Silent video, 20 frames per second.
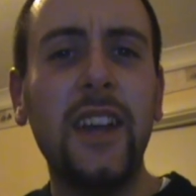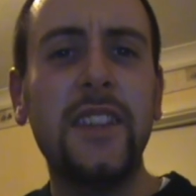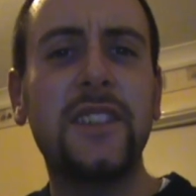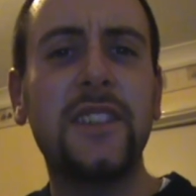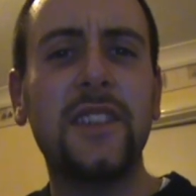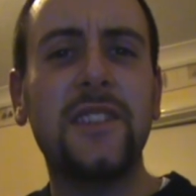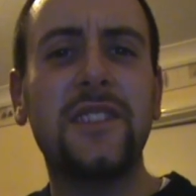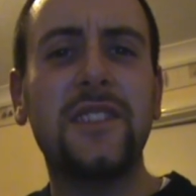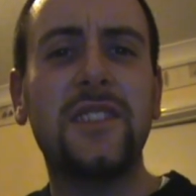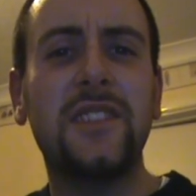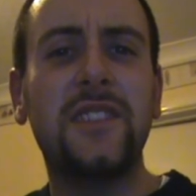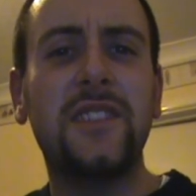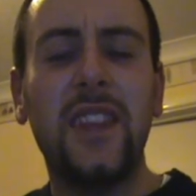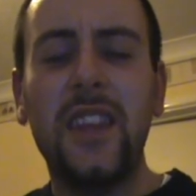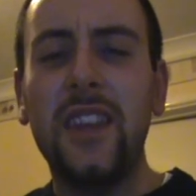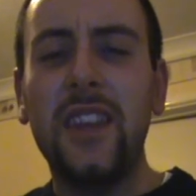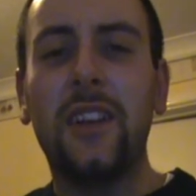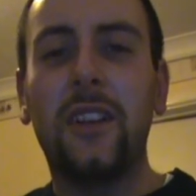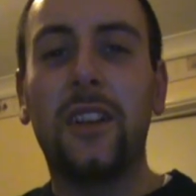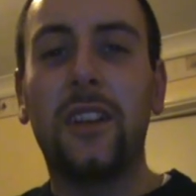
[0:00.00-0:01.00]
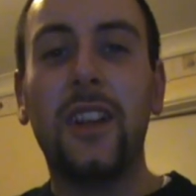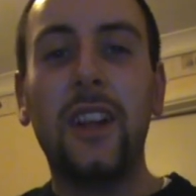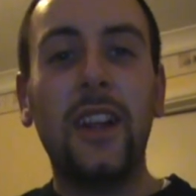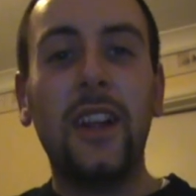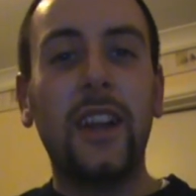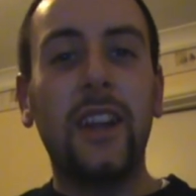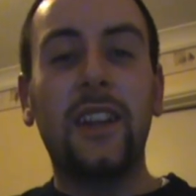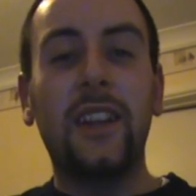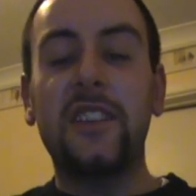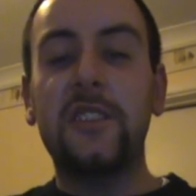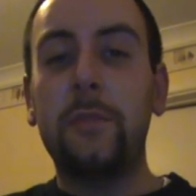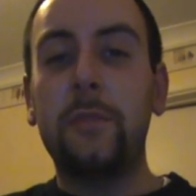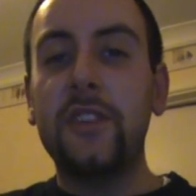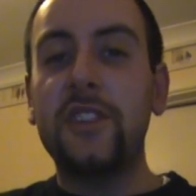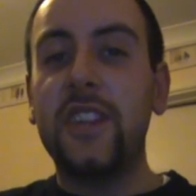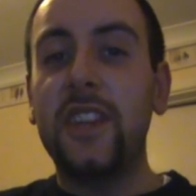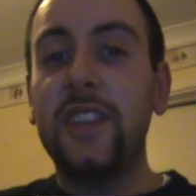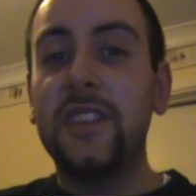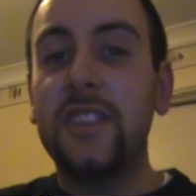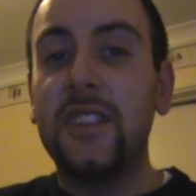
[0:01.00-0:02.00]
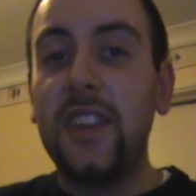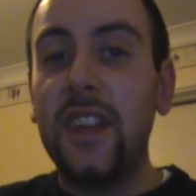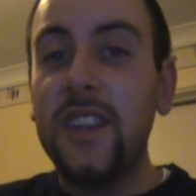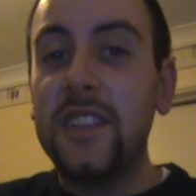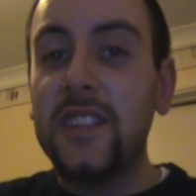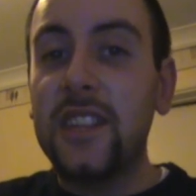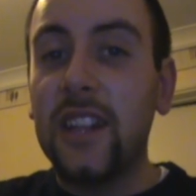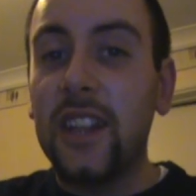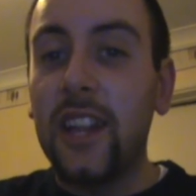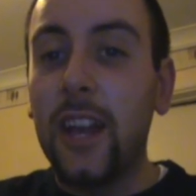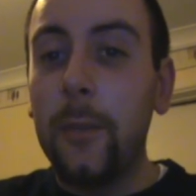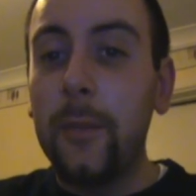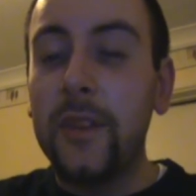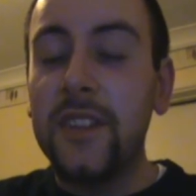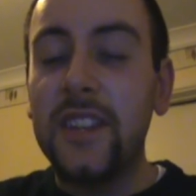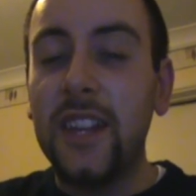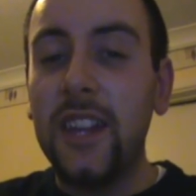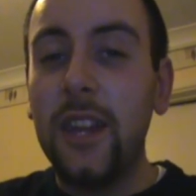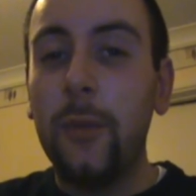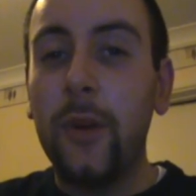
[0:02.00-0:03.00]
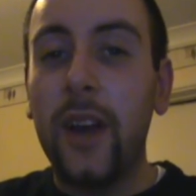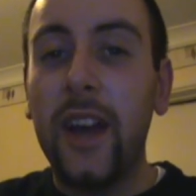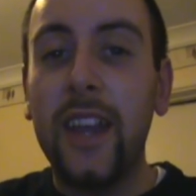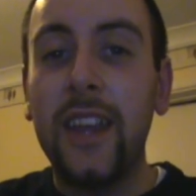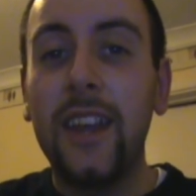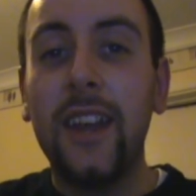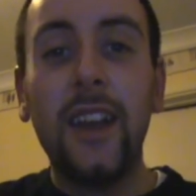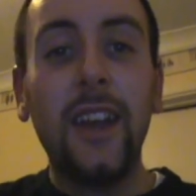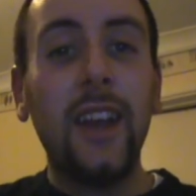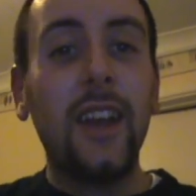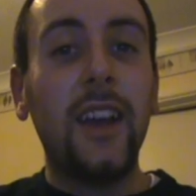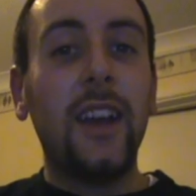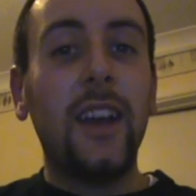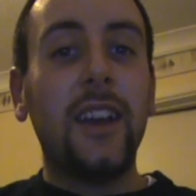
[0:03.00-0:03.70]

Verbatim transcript: It's a steal, you know, especially in today's climate anyway.